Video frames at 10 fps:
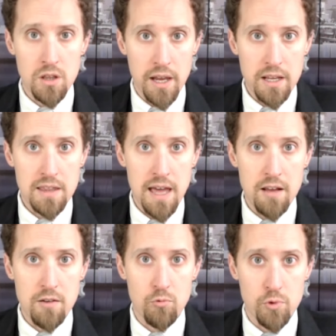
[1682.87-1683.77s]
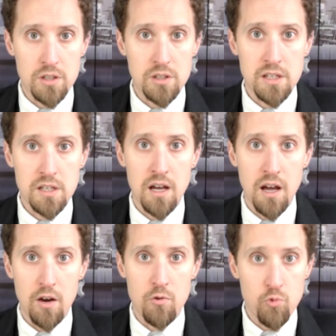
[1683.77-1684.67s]
like that really
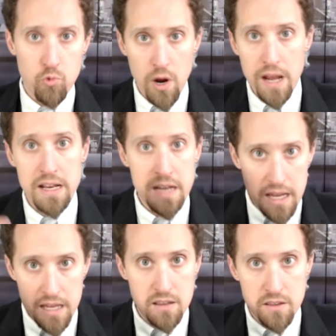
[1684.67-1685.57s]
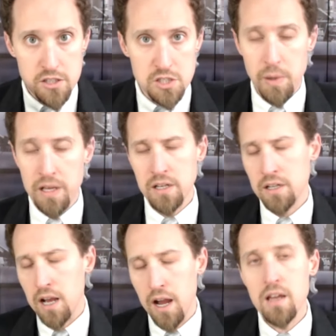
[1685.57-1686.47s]
uh, rein in the
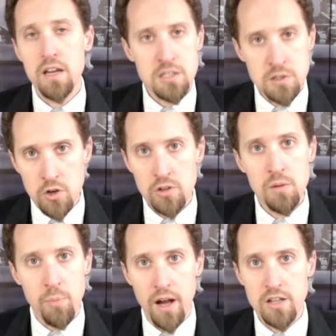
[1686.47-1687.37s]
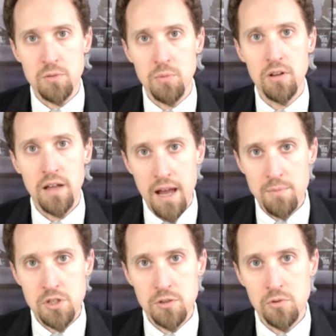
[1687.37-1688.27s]
spending I, it's certainly possible
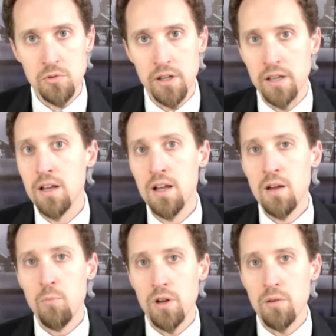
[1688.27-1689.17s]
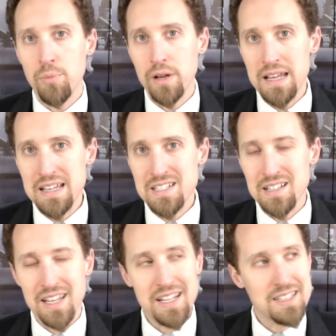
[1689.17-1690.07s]
absolutely but but is it
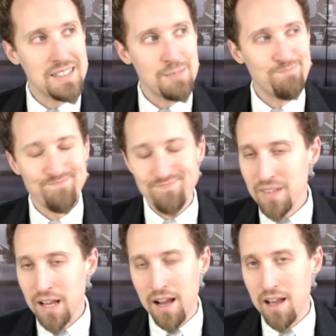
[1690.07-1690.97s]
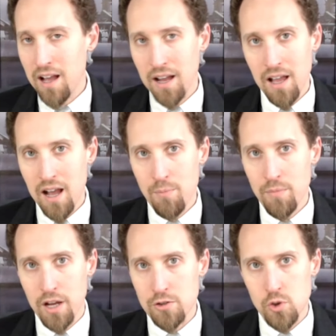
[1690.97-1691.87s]
likely I, I i'm
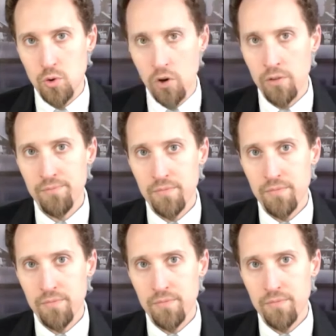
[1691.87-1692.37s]
not sure